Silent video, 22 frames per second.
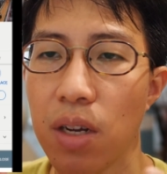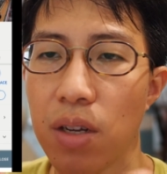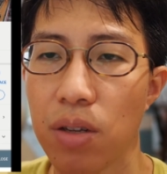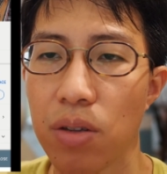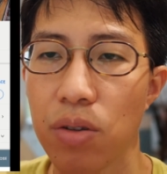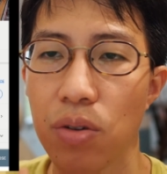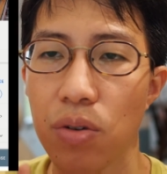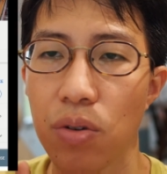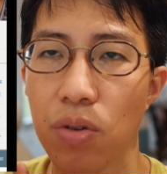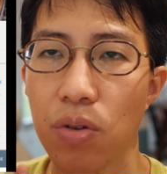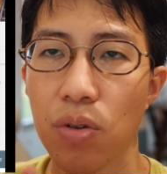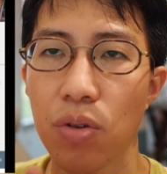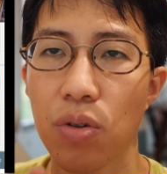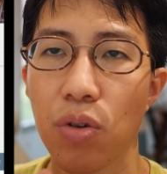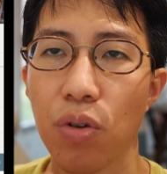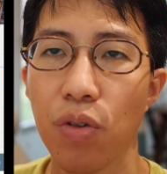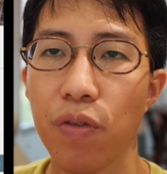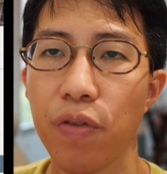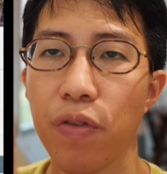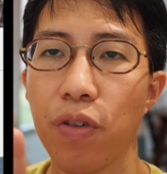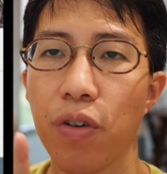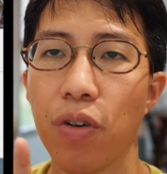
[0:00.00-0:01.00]
So
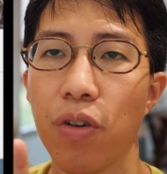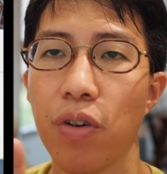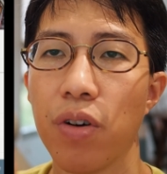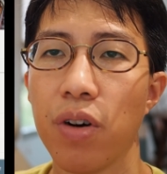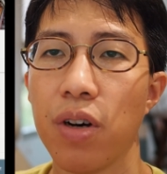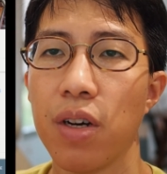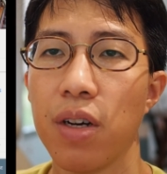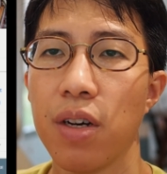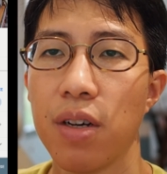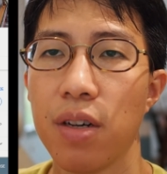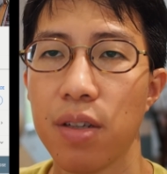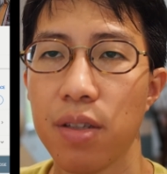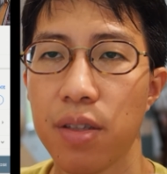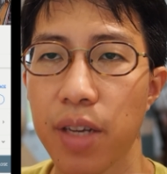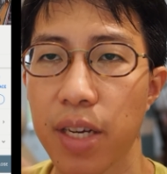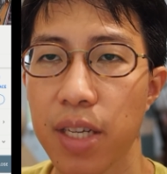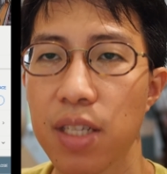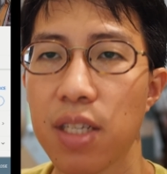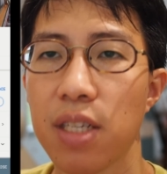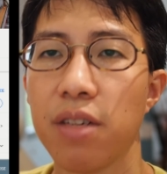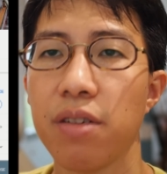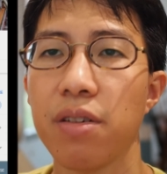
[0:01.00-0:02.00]
go for the
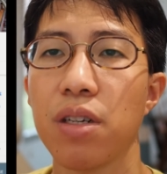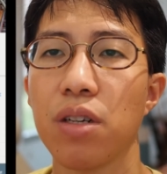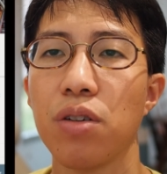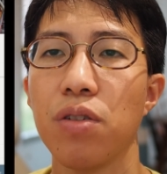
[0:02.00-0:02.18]
exterior,